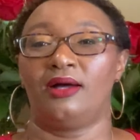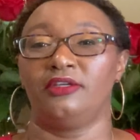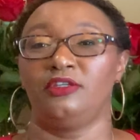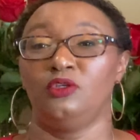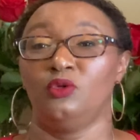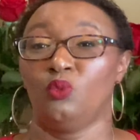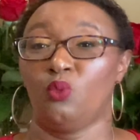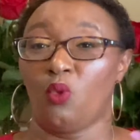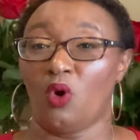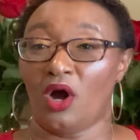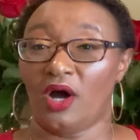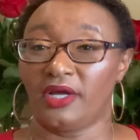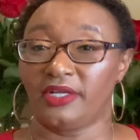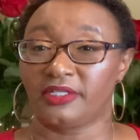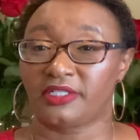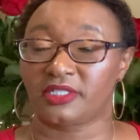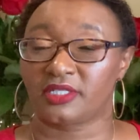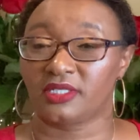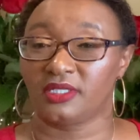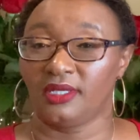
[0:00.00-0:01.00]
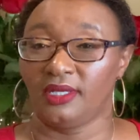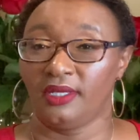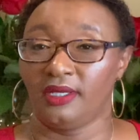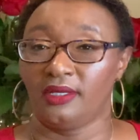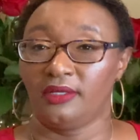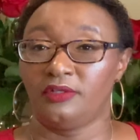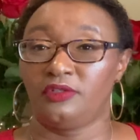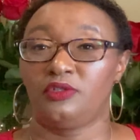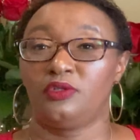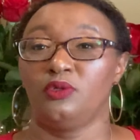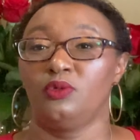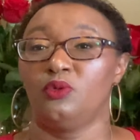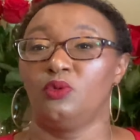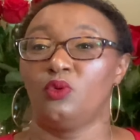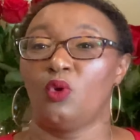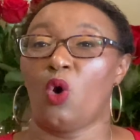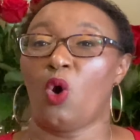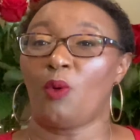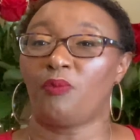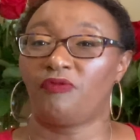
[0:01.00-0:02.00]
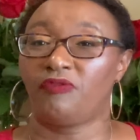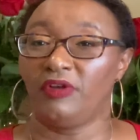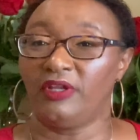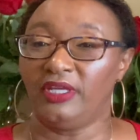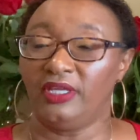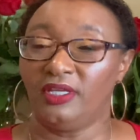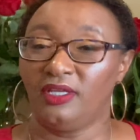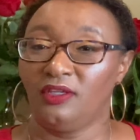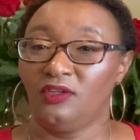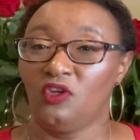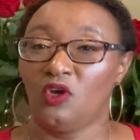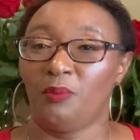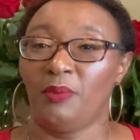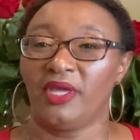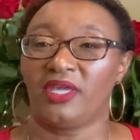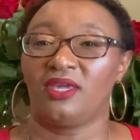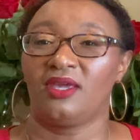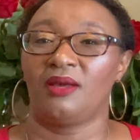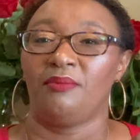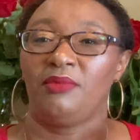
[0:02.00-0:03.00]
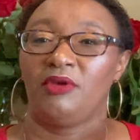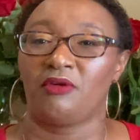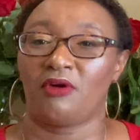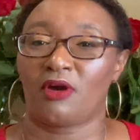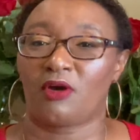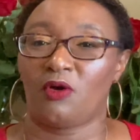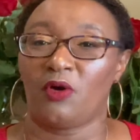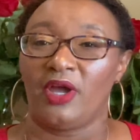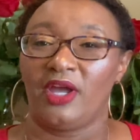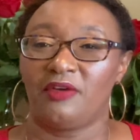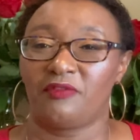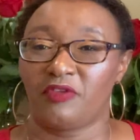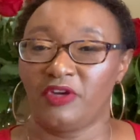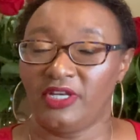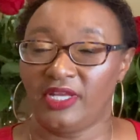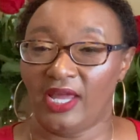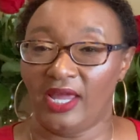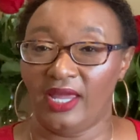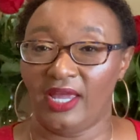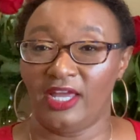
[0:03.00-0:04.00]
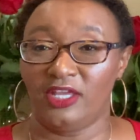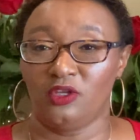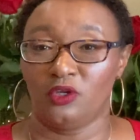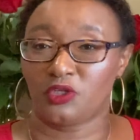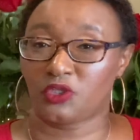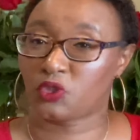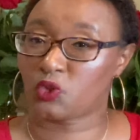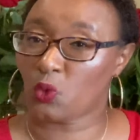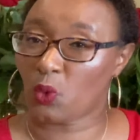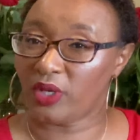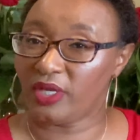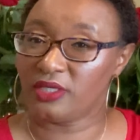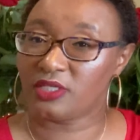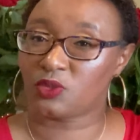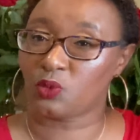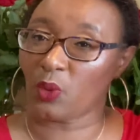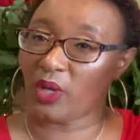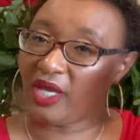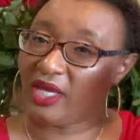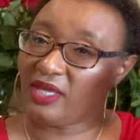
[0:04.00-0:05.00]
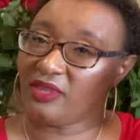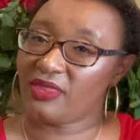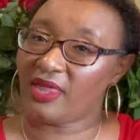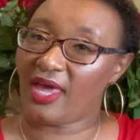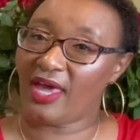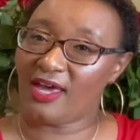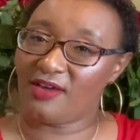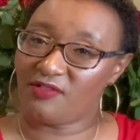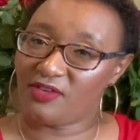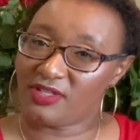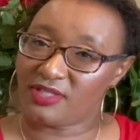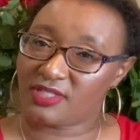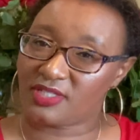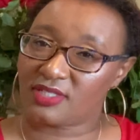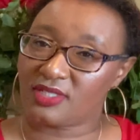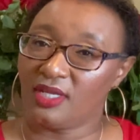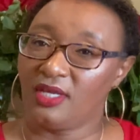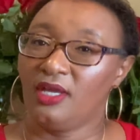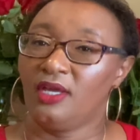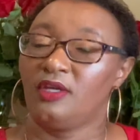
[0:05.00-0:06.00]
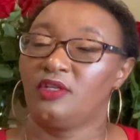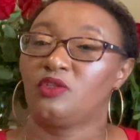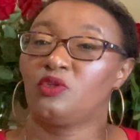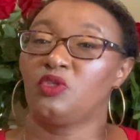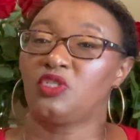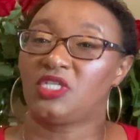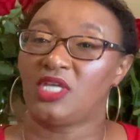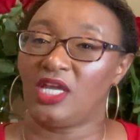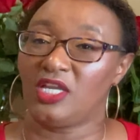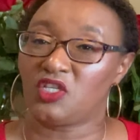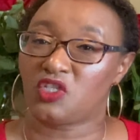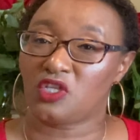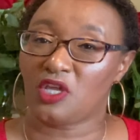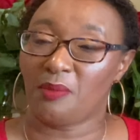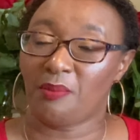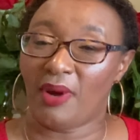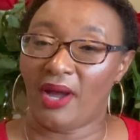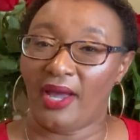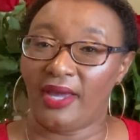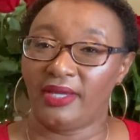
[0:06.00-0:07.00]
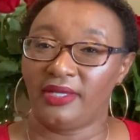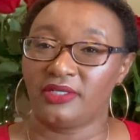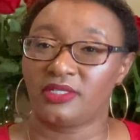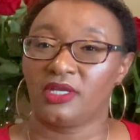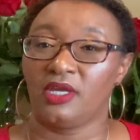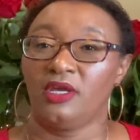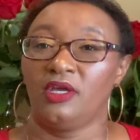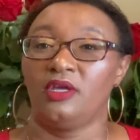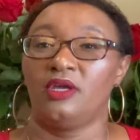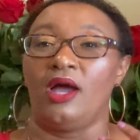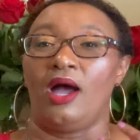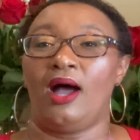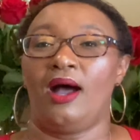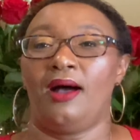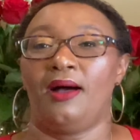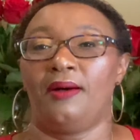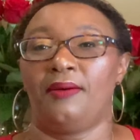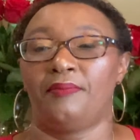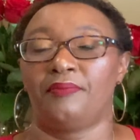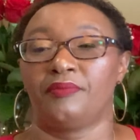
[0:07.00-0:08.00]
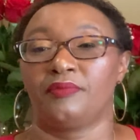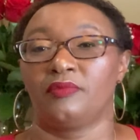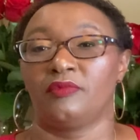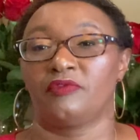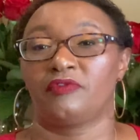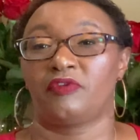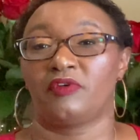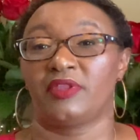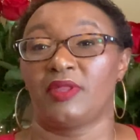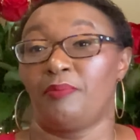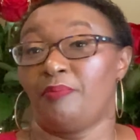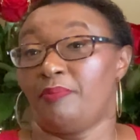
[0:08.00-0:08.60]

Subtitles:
you want to. Hopefully you're making a miracle every day and you're swaying the heavens to change their mind for